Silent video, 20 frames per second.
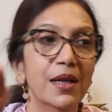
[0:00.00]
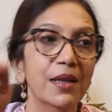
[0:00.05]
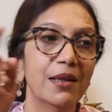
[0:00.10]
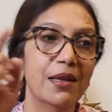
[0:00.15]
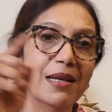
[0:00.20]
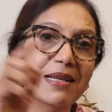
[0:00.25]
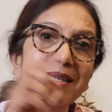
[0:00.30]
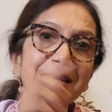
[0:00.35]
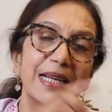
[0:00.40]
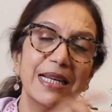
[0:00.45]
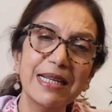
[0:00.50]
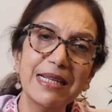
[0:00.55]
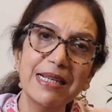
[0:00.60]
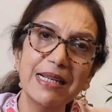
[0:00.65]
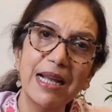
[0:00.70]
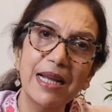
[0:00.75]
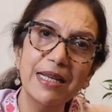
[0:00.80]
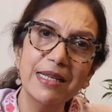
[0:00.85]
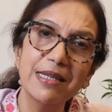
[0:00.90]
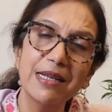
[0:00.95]
The 6
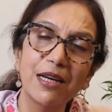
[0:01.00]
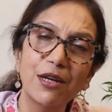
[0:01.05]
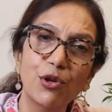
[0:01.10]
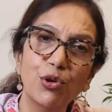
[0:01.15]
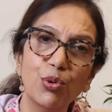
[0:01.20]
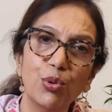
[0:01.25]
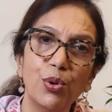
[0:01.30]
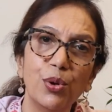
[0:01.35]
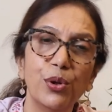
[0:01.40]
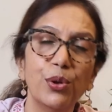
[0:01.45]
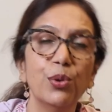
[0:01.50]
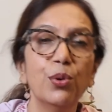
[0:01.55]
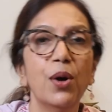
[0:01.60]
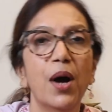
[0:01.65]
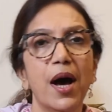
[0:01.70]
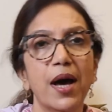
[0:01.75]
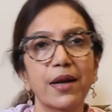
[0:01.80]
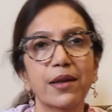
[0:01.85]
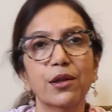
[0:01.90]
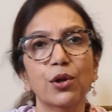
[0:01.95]
lines I told you
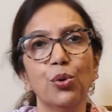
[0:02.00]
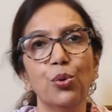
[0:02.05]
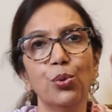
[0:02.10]
are the